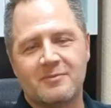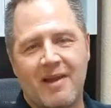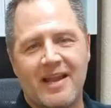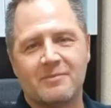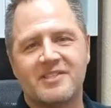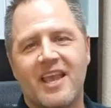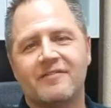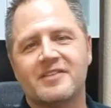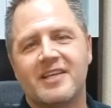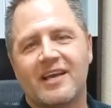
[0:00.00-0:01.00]
My name's
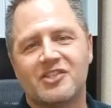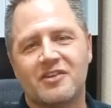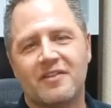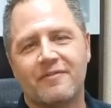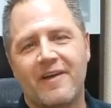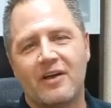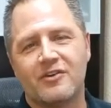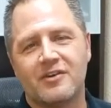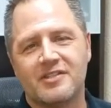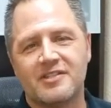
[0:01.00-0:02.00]
Kevin Tacher, the
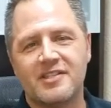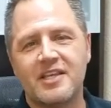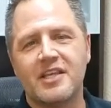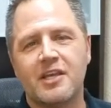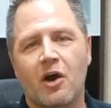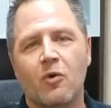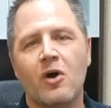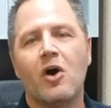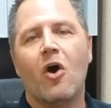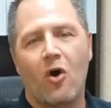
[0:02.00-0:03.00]
founder and C E O,
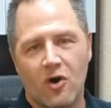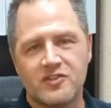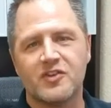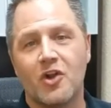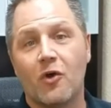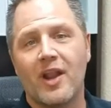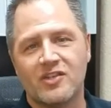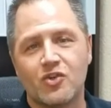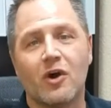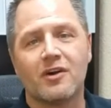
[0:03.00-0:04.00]
also known
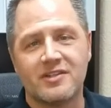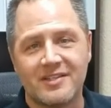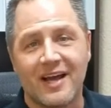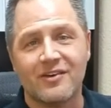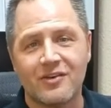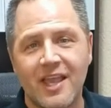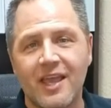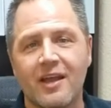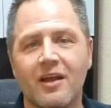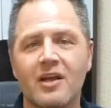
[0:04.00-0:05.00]
as your Title King.